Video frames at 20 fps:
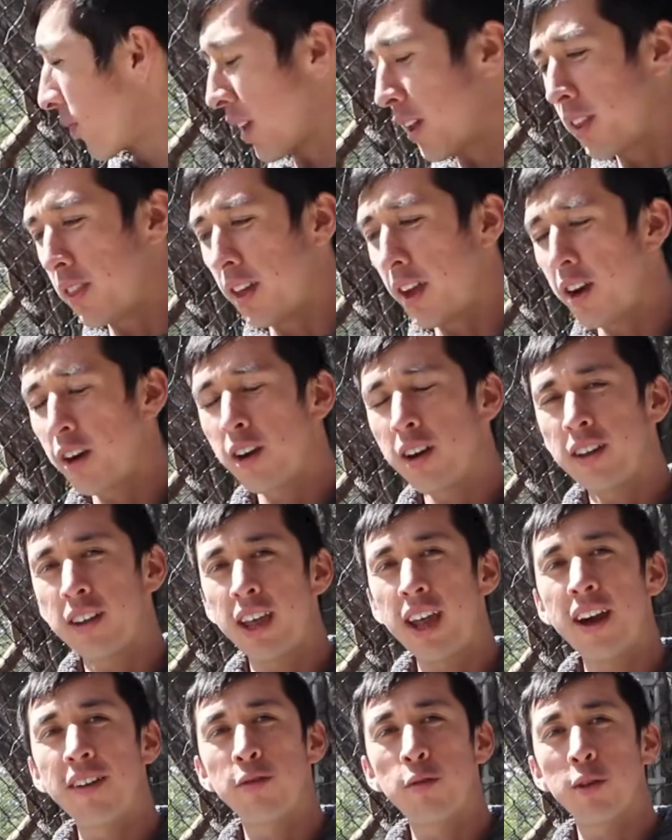
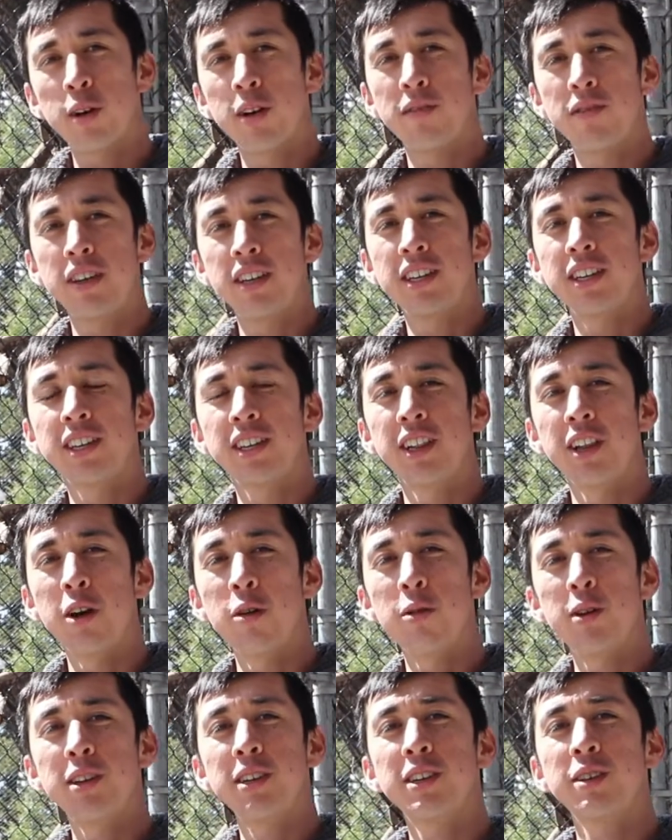they have one of the
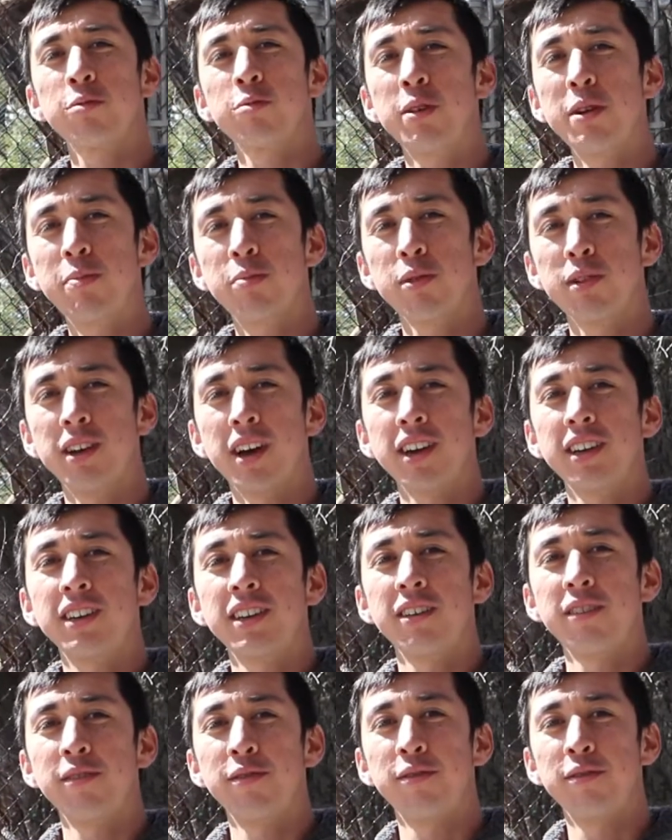slowest
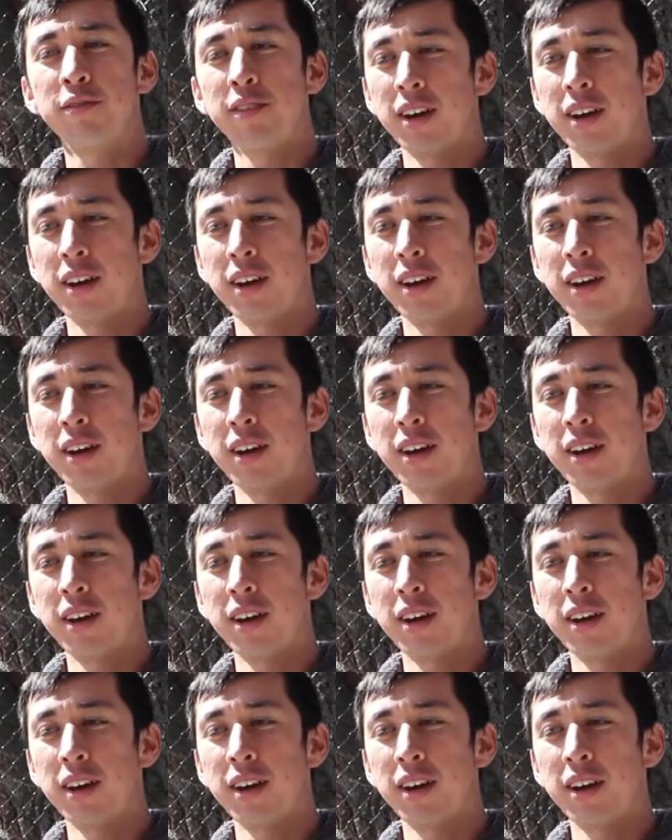reproductive